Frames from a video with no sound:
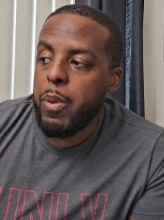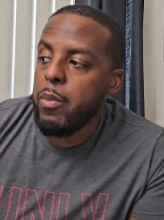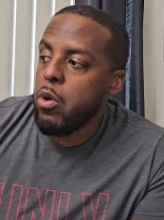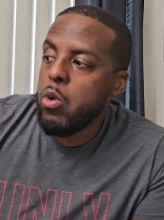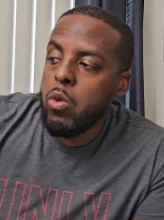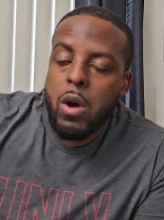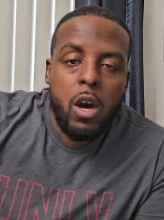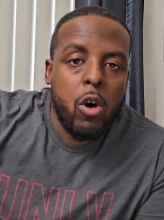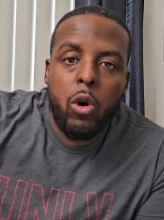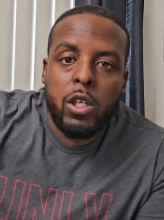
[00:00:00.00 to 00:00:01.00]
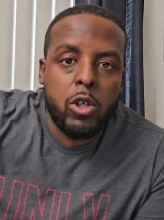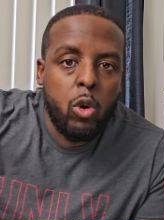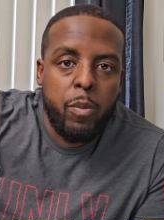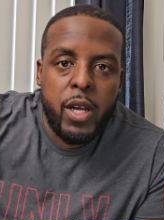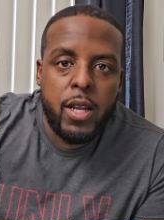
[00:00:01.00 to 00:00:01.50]
people who going to
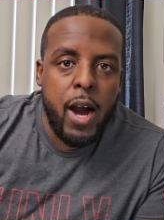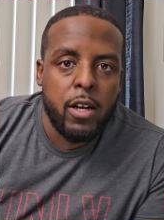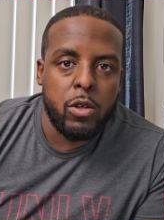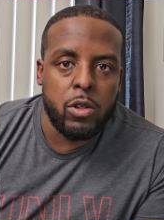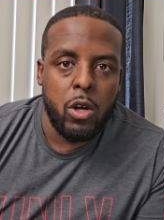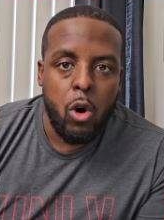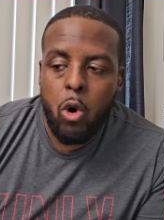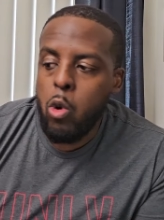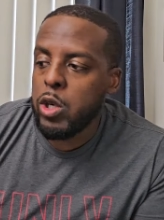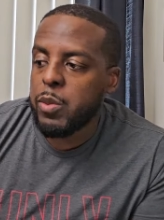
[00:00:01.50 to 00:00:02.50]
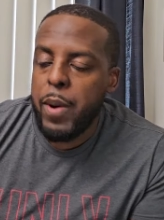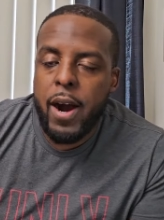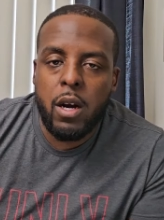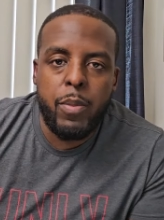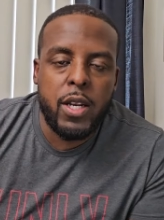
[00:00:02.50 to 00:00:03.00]
school to be doctors or who
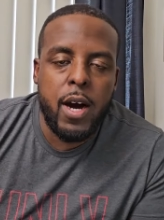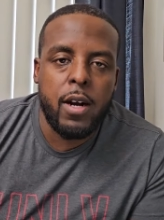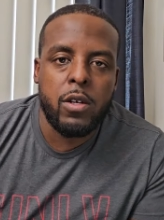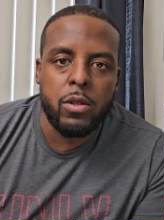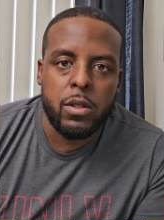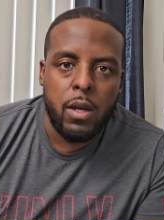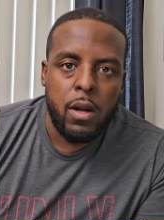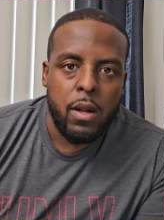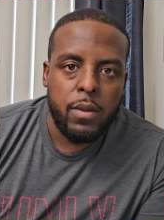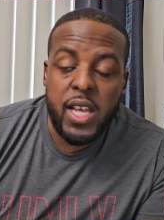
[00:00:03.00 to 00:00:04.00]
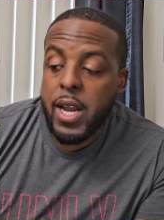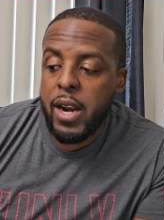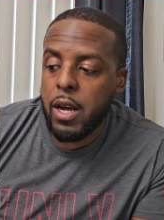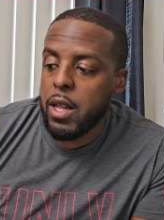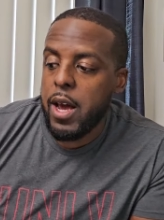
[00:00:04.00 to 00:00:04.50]
aspire to be doctors. They not
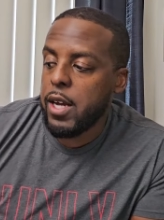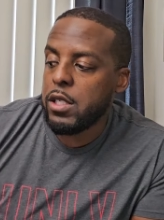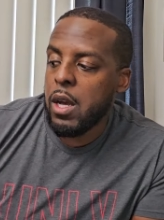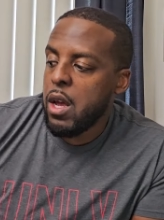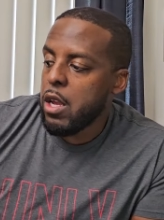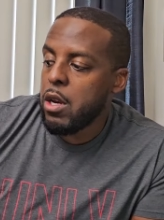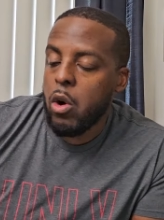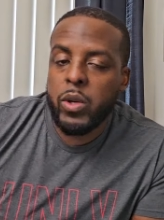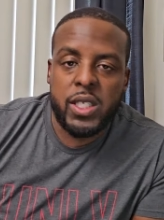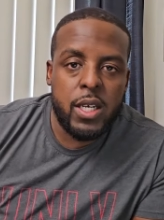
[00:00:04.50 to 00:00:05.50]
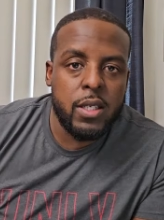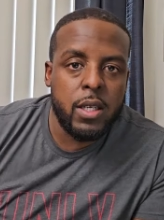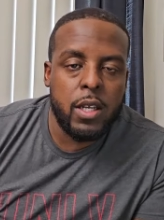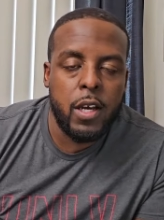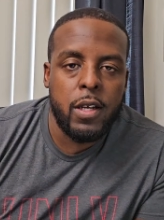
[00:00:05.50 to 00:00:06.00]
in class, you know, with C's
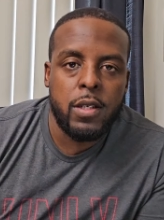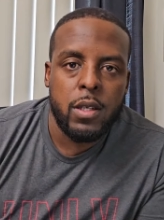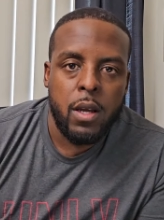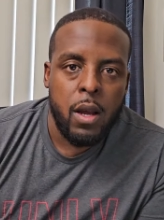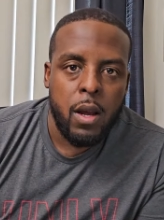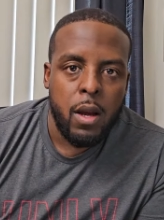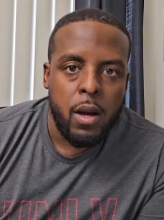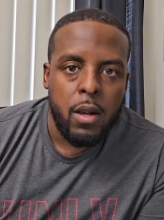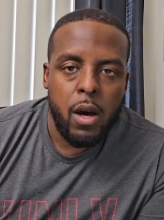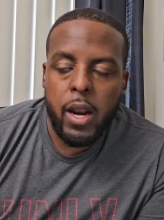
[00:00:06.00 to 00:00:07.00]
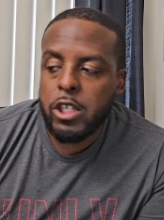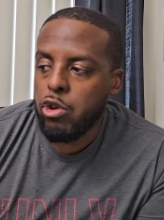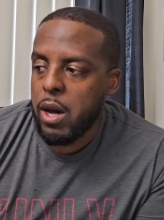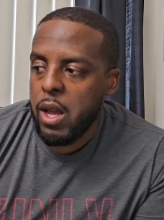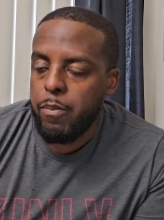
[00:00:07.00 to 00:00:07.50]
and D's. Now they
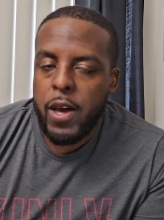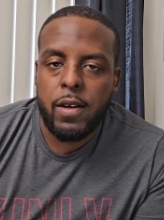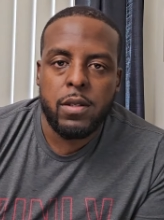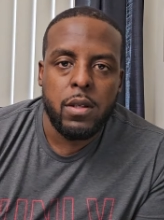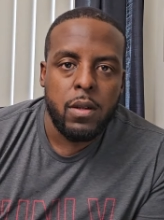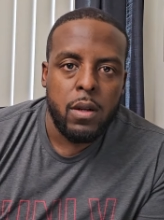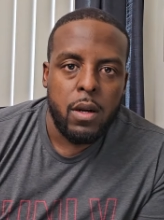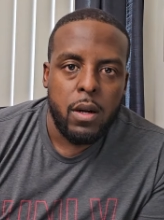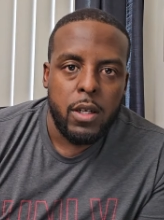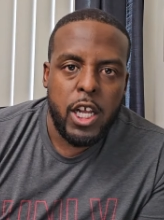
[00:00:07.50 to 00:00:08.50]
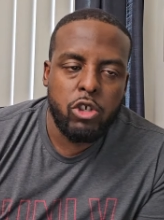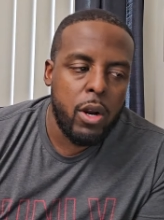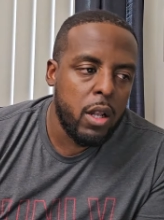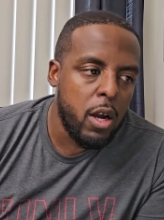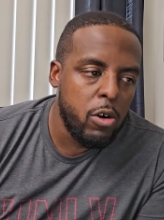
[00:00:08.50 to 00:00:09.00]
trying their best. They
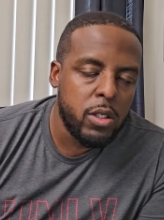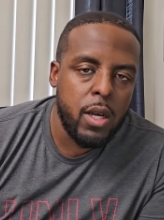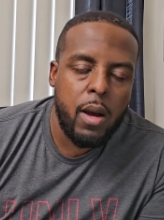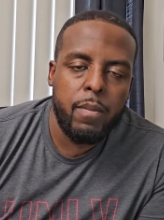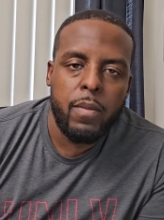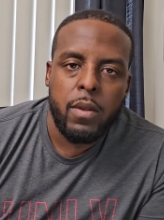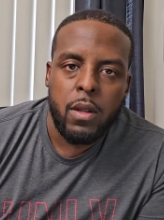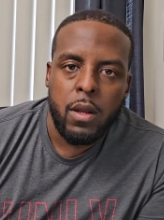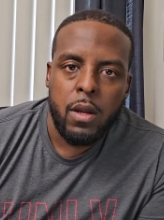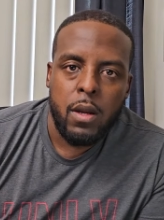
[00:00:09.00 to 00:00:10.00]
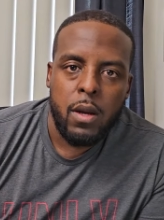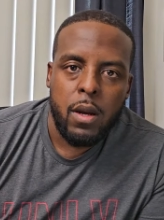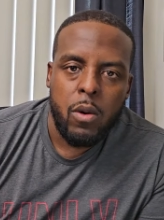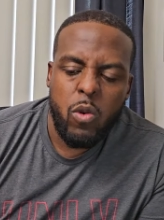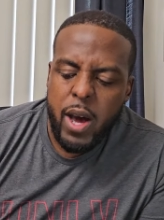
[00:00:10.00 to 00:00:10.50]
trying to learn something.
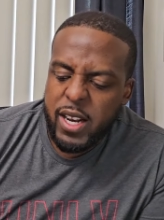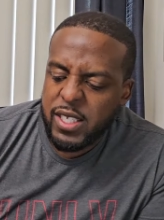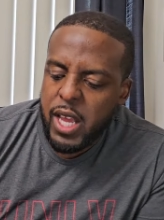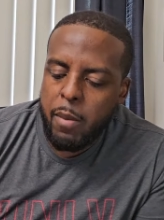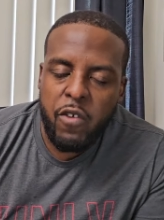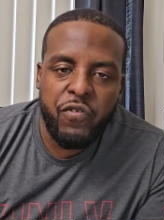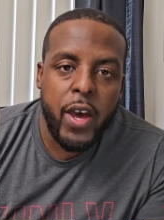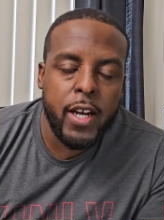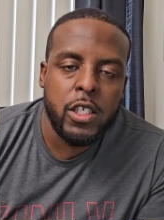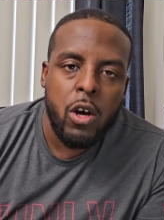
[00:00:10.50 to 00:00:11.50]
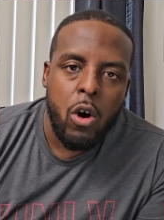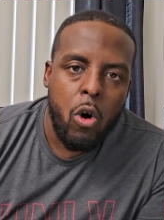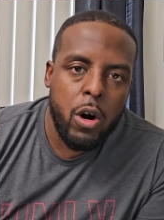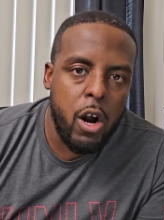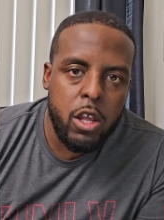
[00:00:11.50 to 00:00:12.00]
Will have the same effect
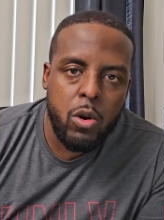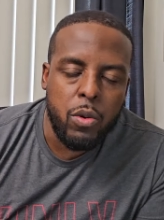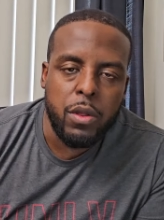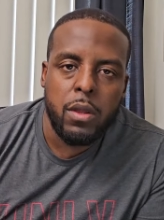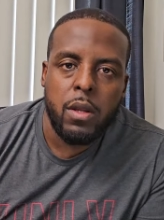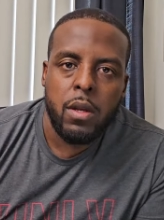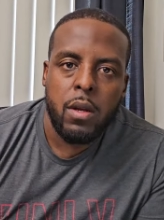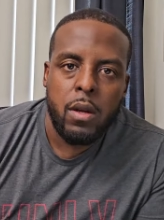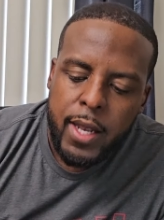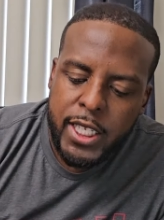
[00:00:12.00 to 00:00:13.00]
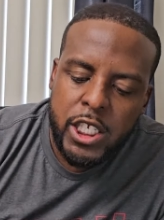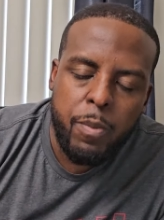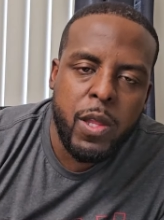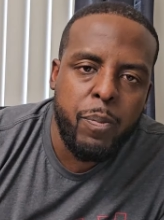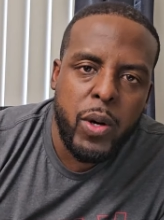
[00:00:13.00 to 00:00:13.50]
on our youth. Let's
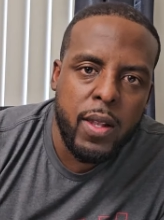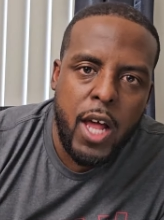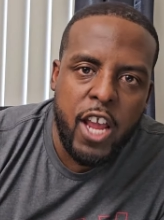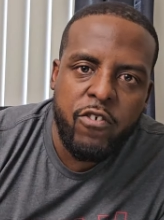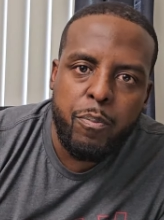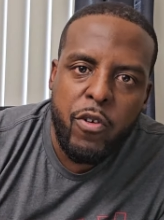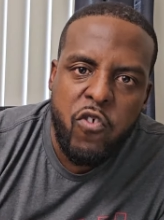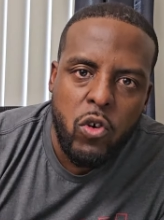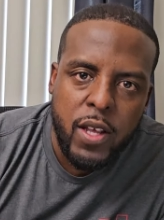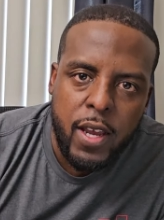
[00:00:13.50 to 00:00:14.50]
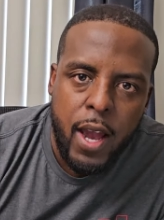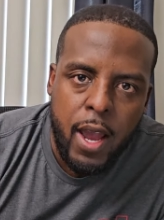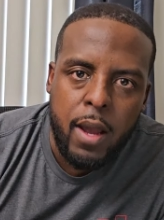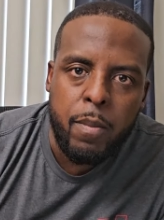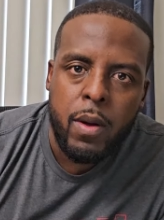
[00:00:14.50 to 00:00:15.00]
help them put life before the
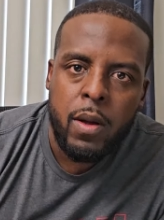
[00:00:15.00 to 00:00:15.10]
game.